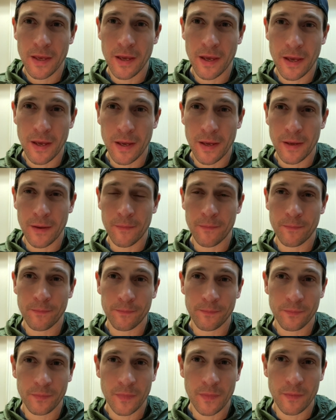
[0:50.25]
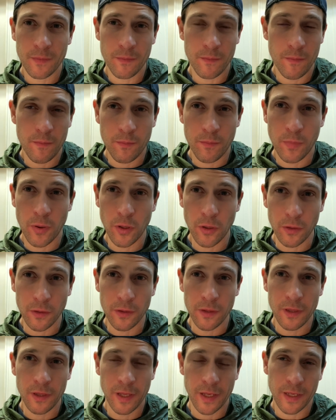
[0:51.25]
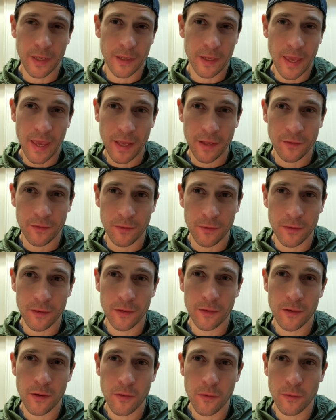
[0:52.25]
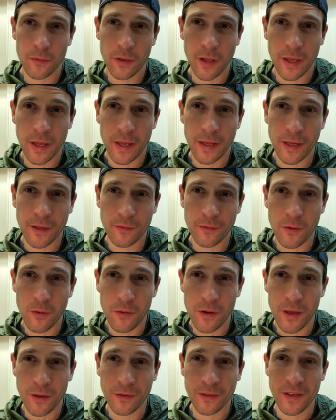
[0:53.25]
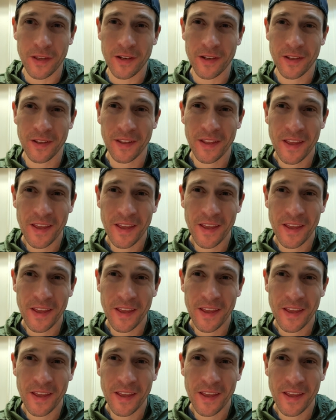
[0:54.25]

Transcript: canceled. So I guess no one else can